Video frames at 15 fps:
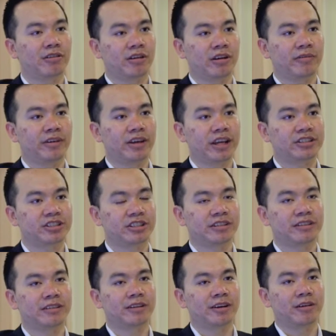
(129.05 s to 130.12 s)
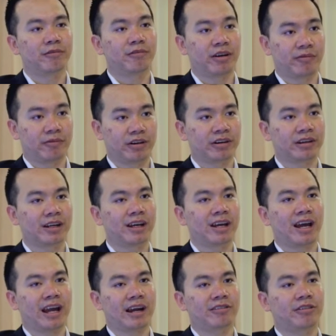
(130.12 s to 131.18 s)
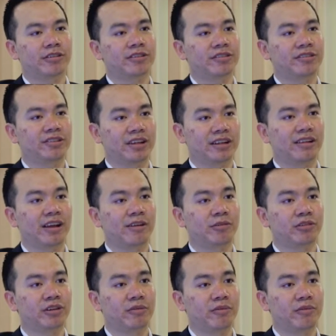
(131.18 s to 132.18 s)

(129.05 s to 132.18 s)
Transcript: Qualification Framework across the 6-level